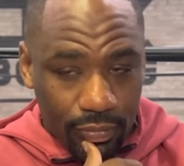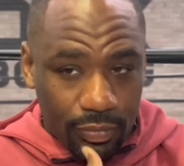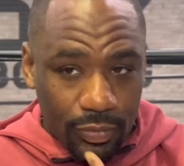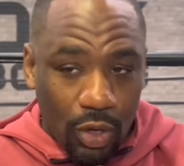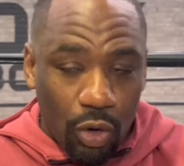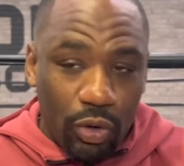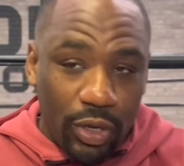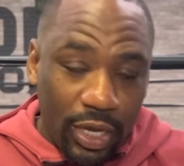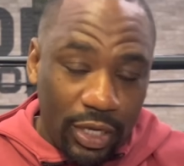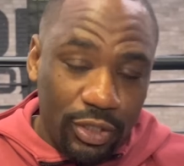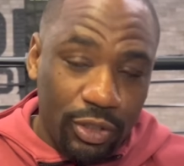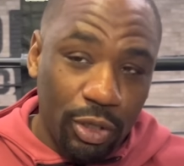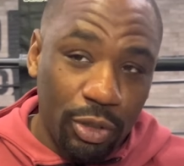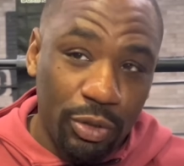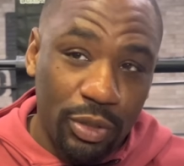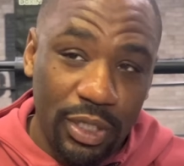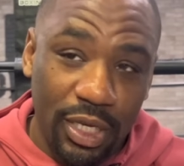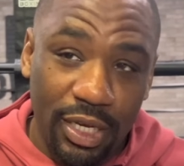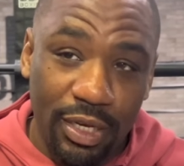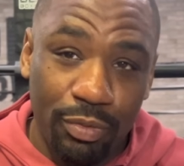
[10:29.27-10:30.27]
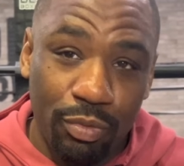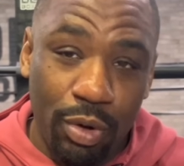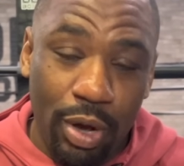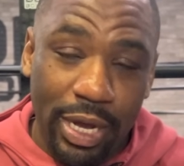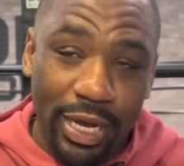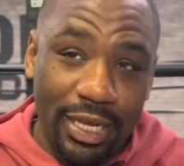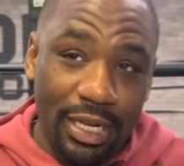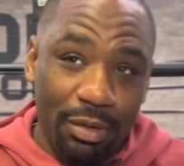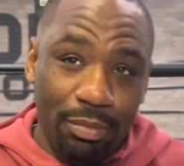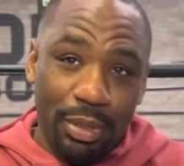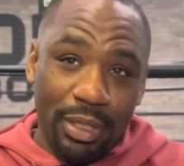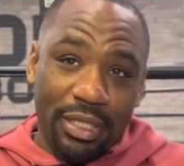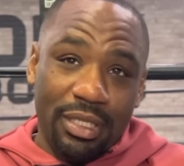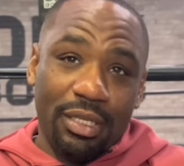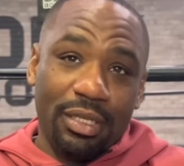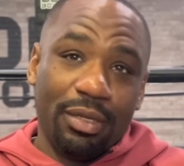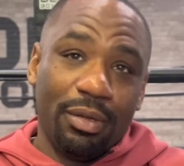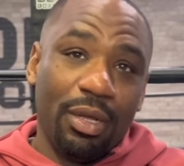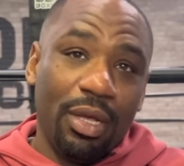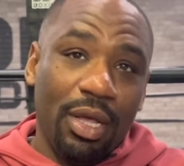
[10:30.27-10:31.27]
Okay, so you say, why can't it
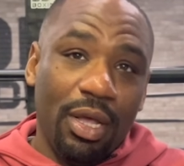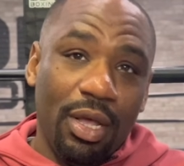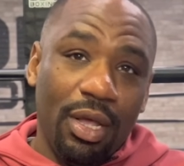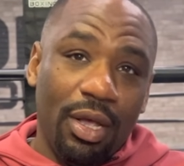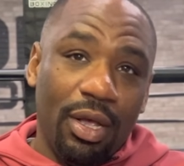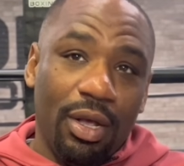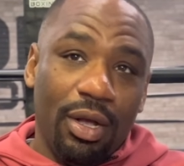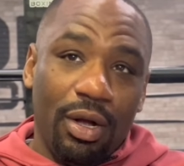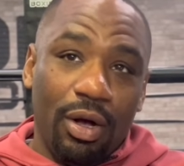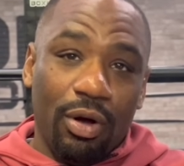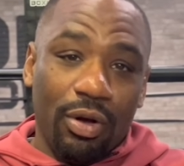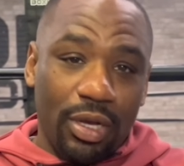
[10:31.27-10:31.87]
be...